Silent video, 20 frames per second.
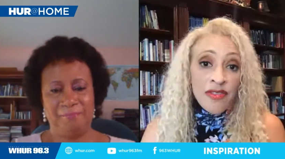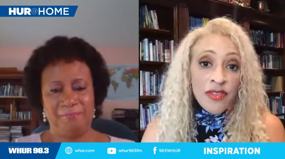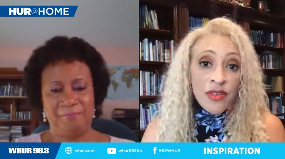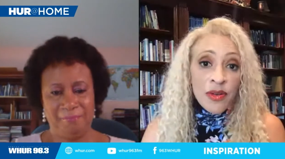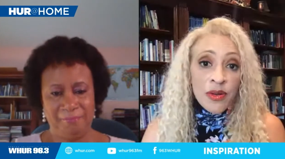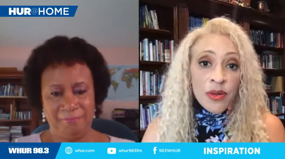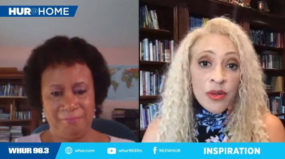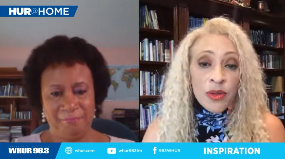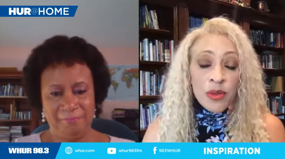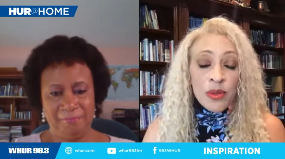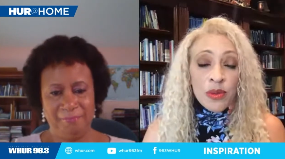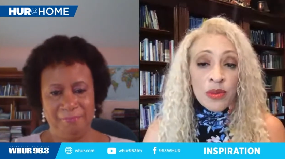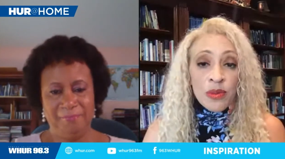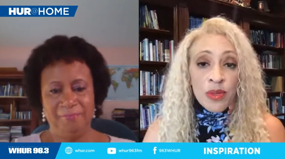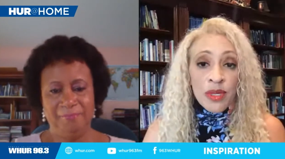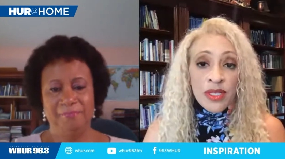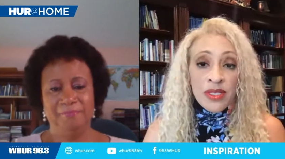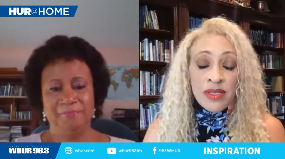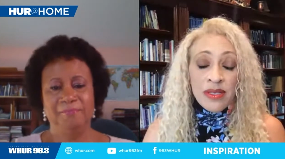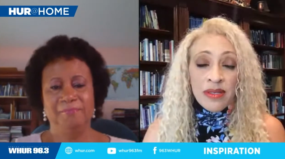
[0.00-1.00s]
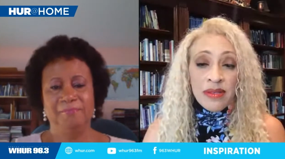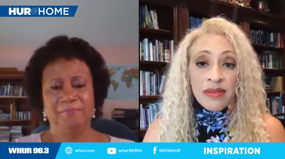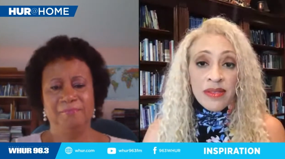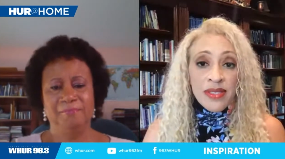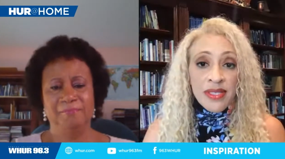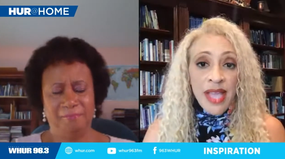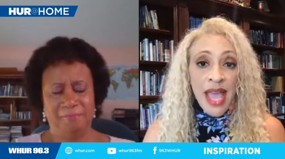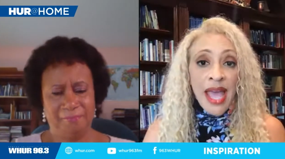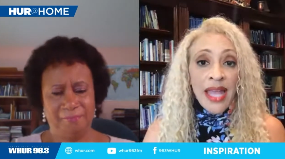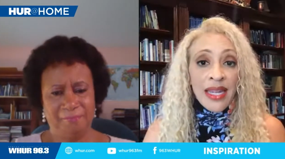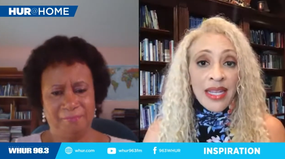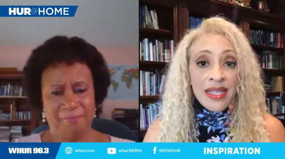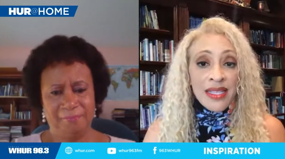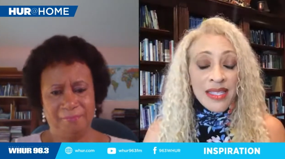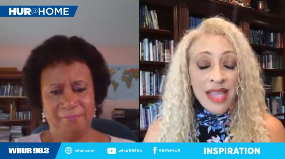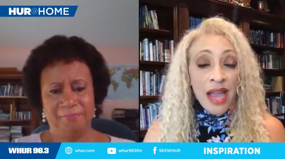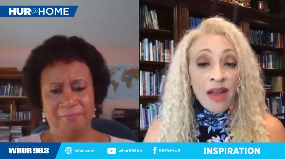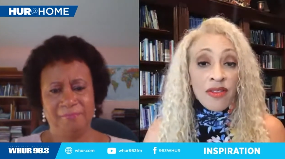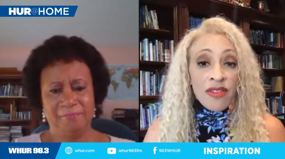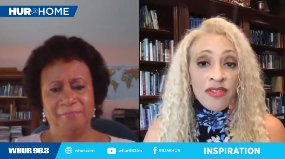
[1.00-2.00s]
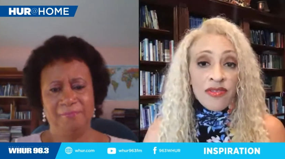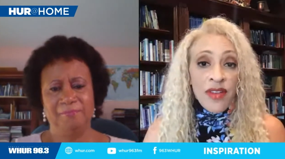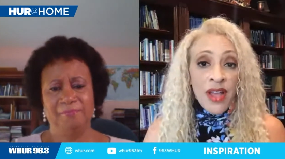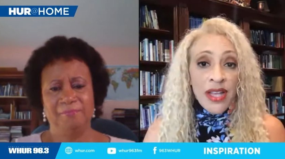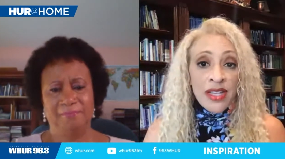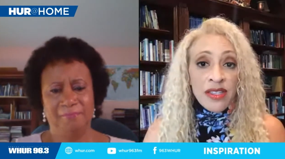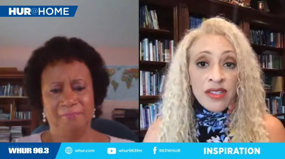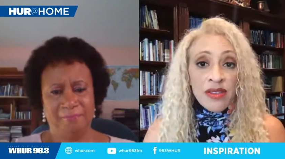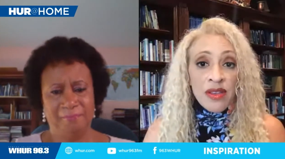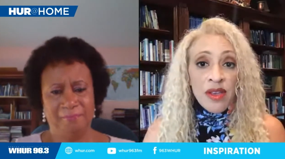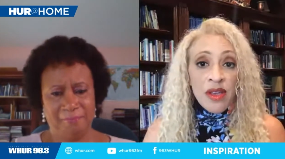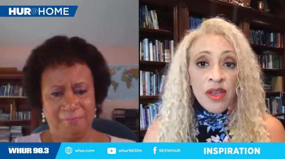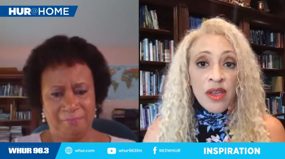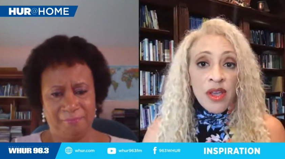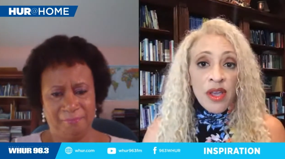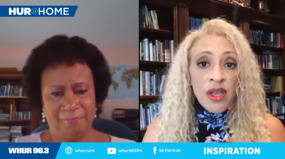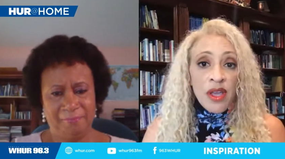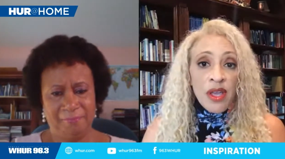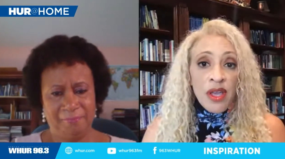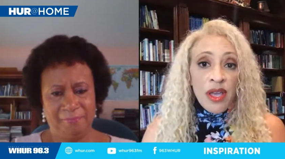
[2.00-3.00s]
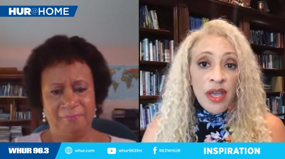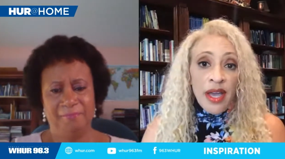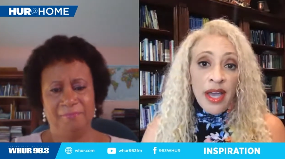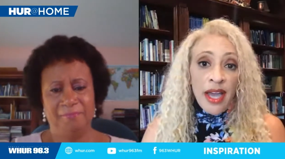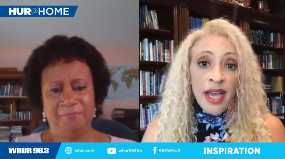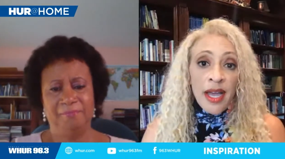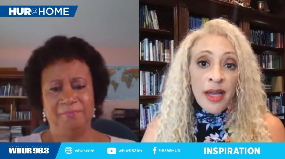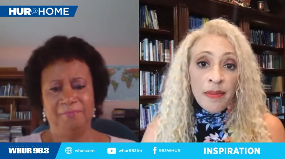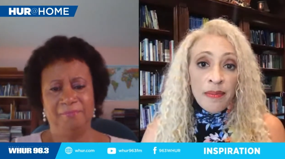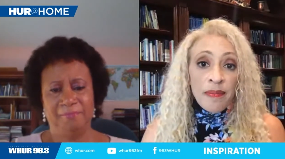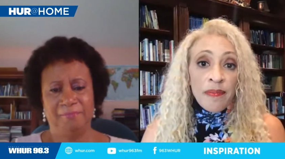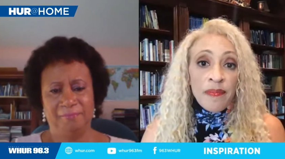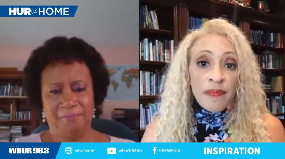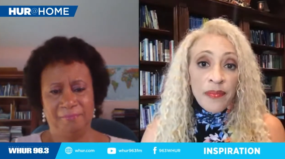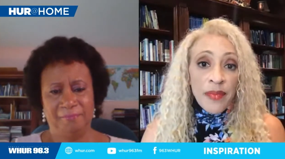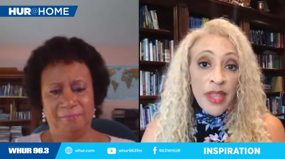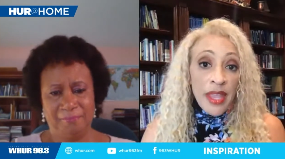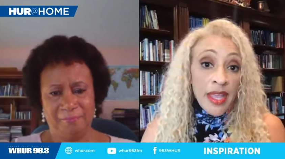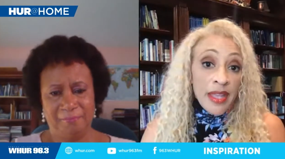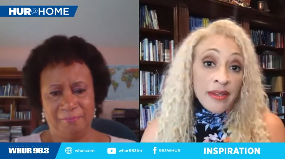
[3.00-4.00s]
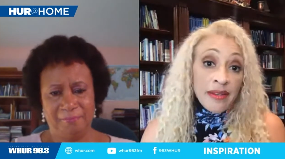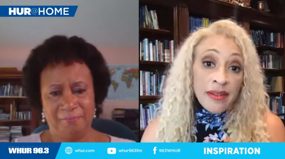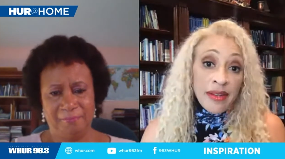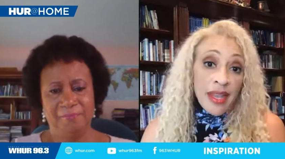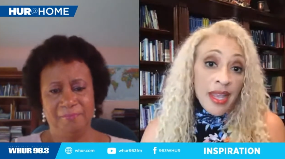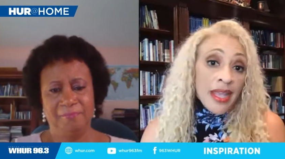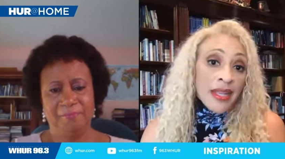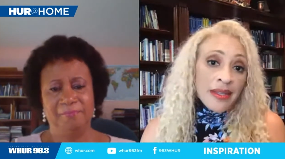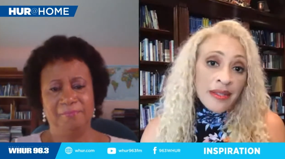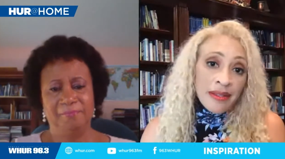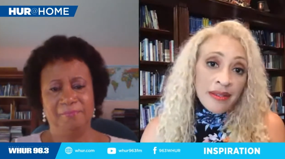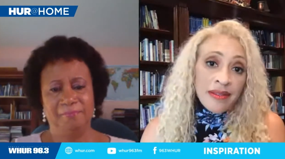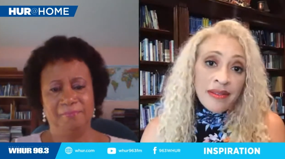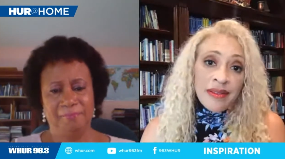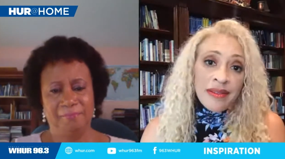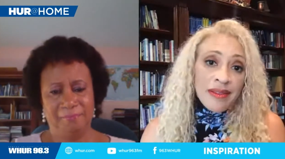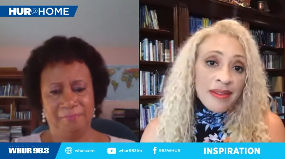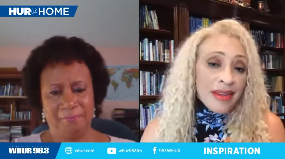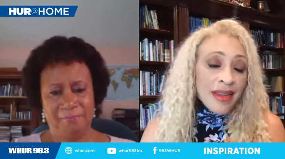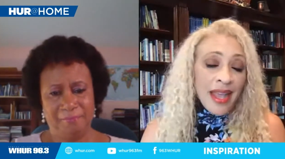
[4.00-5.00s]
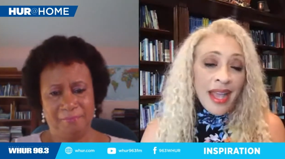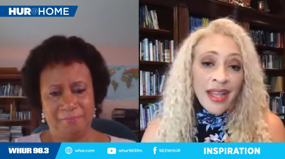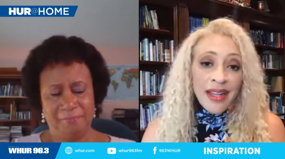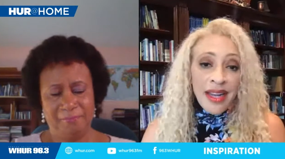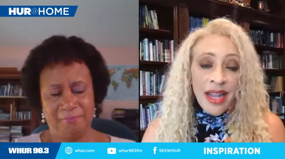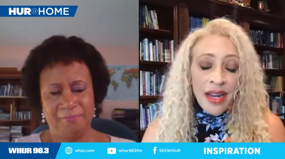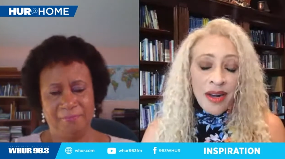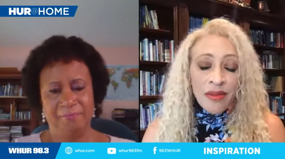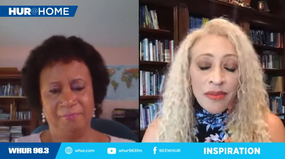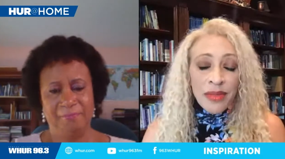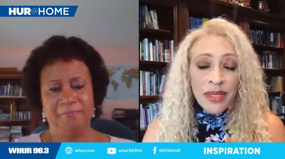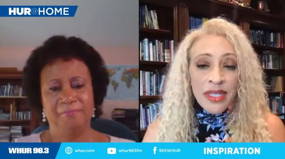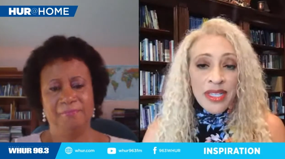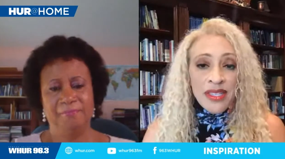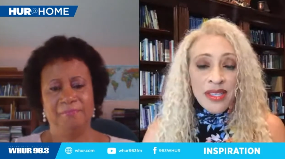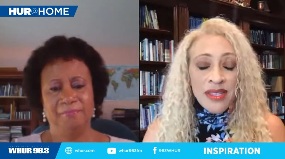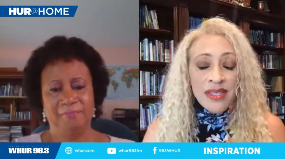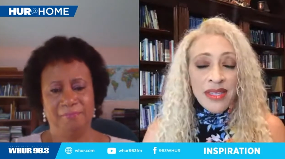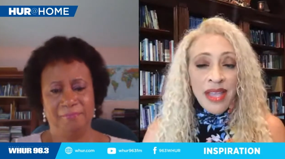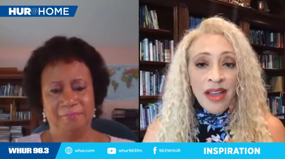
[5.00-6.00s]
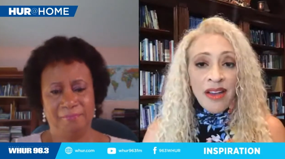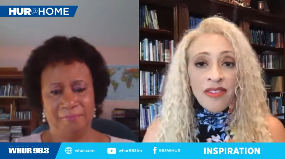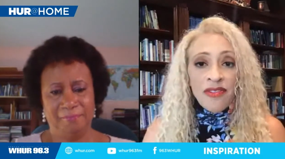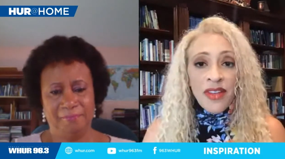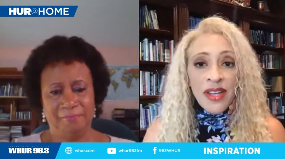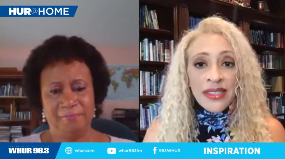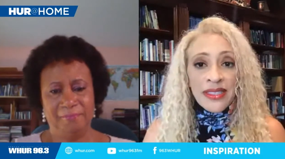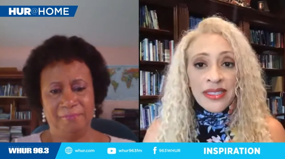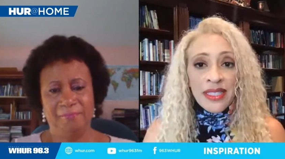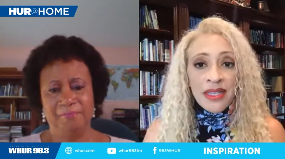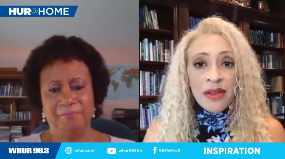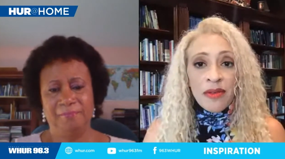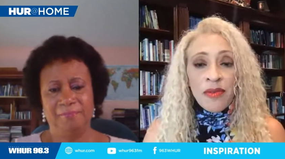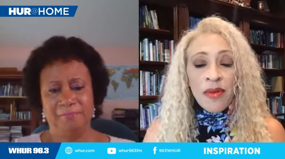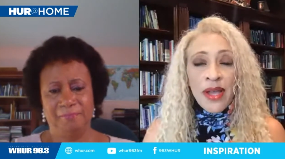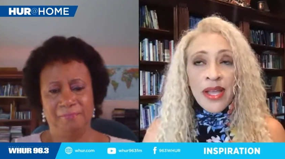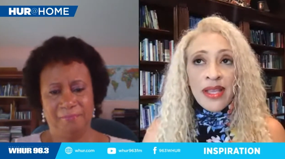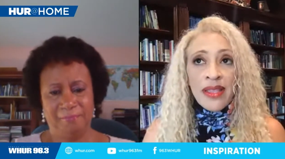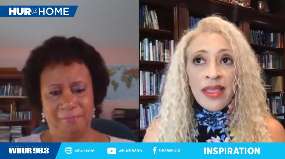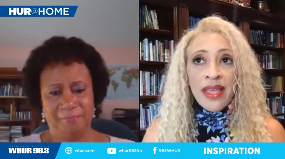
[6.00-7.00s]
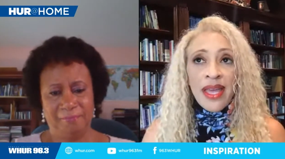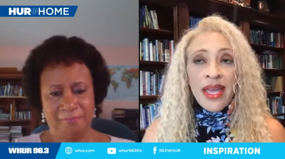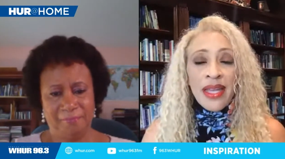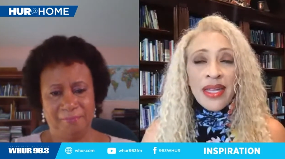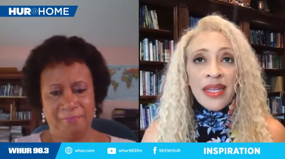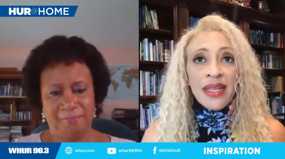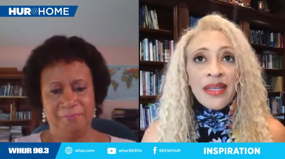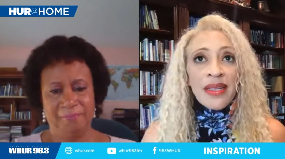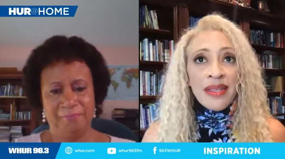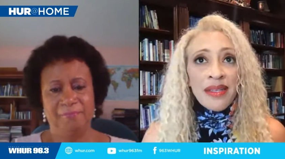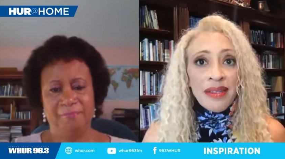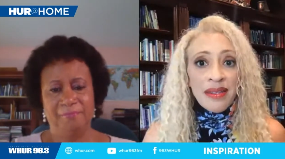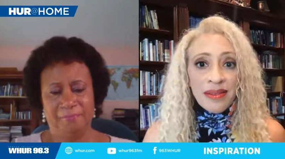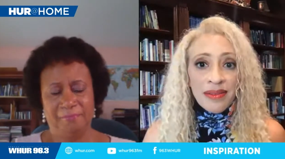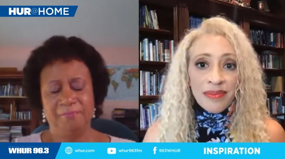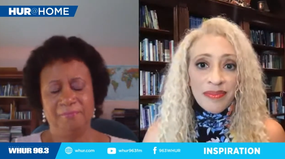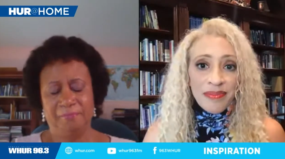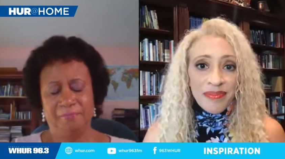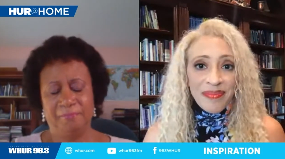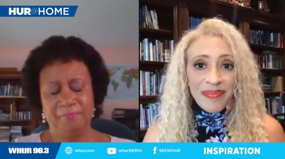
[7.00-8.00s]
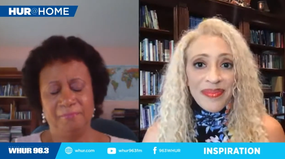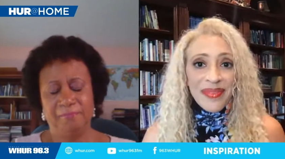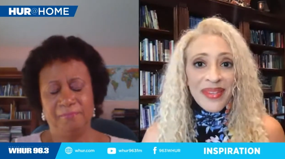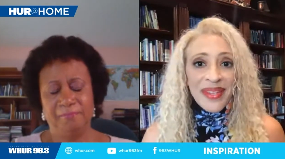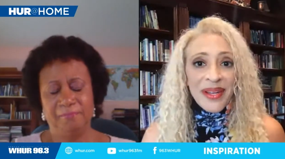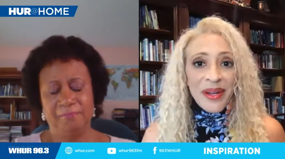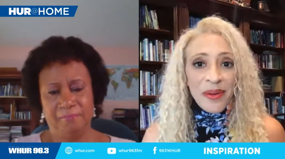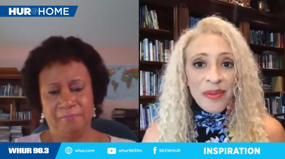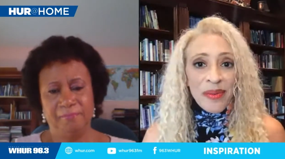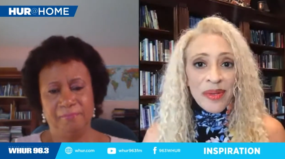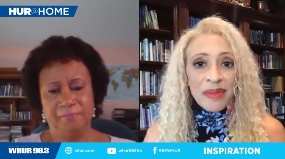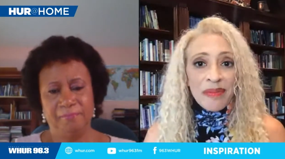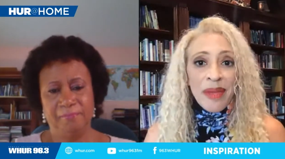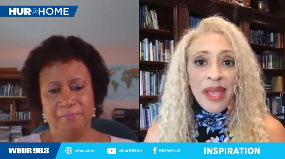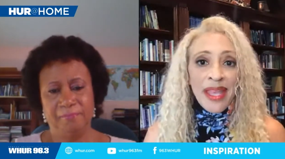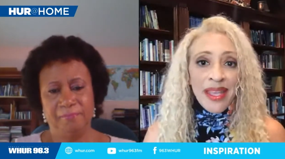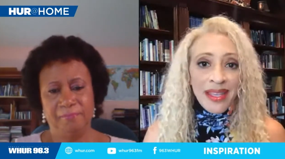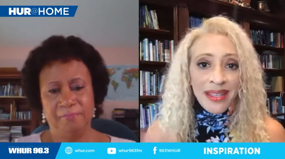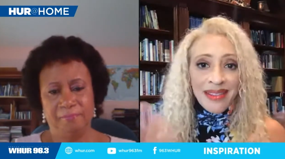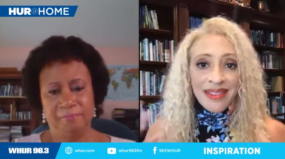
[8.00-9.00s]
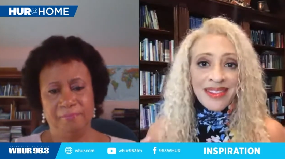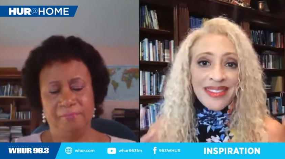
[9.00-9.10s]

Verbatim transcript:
Speaker 1: who was sadly sacrificed. Um, and and I, I don't mean to say sacrifice in a way that, you know, would make